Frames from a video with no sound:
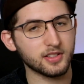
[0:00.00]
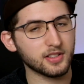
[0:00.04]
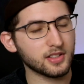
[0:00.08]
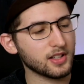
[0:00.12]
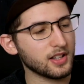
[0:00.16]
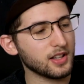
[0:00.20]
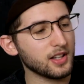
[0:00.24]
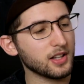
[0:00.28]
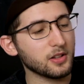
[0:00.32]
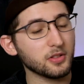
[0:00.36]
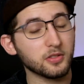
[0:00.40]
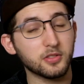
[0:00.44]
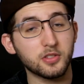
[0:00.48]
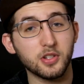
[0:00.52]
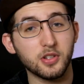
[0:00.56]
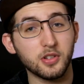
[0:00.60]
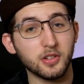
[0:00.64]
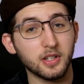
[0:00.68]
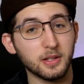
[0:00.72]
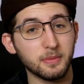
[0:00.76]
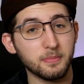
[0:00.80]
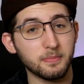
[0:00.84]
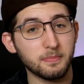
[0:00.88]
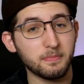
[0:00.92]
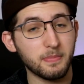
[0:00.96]
little
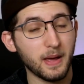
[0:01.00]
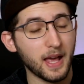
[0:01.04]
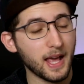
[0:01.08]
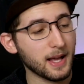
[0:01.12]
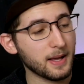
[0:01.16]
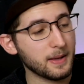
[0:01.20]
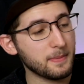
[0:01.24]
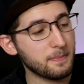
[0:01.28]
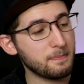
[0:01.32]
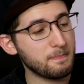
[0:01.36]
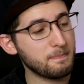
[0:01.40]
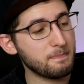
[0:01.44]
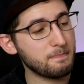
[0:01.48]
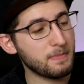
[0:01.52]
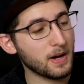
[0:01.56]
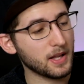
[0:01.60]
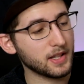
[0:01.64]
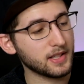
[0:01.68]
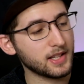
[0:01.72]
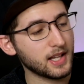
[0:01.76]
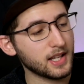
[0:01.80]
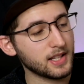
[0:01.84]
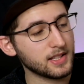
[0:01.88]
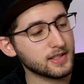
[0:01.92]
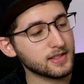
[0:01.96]
tuning peg
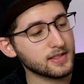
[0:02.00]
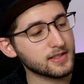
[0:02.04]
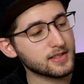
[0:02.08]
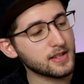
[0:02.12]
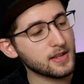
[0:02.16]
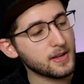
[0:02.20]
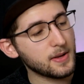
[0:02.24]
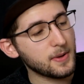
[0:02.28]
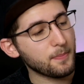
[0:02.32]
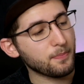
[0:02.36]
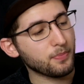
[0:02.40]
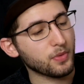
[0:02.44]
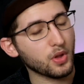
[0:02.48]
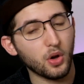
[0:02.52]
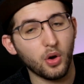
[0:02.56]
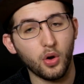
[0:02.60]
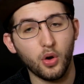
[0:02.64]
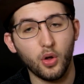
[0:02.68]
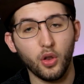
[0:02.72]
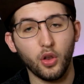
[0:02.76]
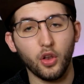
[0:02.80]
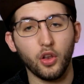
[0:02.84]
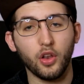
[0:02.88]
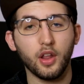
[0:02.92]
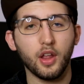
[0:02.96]
button ends
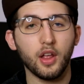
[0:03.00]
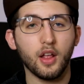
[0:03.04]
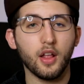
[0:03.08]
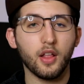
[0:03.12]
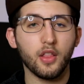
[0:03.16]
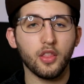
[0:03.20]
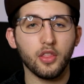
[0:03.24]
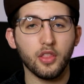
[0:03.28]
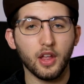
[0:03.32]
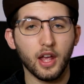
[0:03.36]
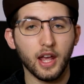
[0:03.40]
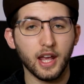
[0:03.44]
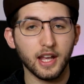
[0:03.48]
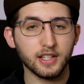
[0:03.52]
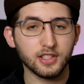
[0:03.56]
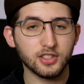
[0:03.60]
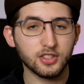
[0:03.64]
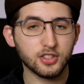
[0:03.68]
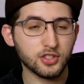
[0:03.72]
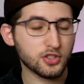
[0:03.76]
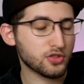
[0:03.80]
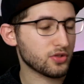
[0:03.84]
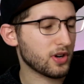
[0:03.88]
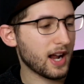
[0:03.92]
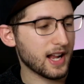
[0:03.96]
on a
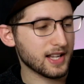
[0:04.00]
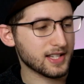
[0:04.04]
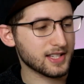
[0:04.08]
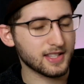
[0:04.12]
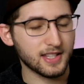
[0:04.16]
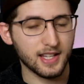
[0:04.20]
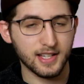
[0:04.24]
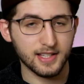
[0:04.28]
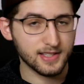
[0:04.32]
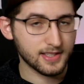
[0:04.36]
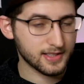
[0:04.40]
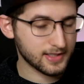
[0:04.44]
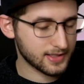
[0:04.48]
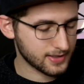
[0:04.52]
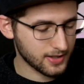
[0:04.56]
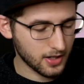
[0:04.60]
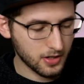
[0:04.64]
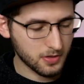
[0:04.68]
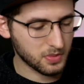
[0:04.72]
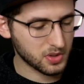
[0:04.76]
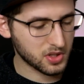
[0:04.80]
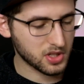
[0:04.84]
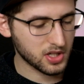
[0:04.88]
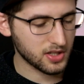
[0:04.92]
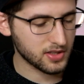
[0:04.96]
Strat. They're
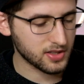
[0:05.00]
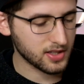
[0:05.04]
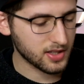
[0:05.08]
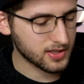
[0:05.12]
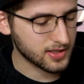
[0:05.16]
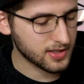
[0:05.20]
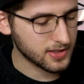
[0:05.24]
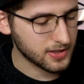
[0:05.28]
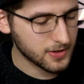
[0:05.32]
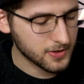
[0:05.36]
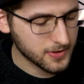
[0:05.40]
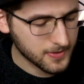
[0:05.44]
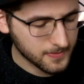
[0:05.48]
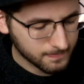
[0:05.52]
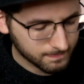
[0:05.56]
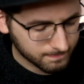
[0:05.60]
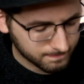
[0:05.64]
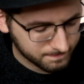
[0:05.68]
so much easier to use.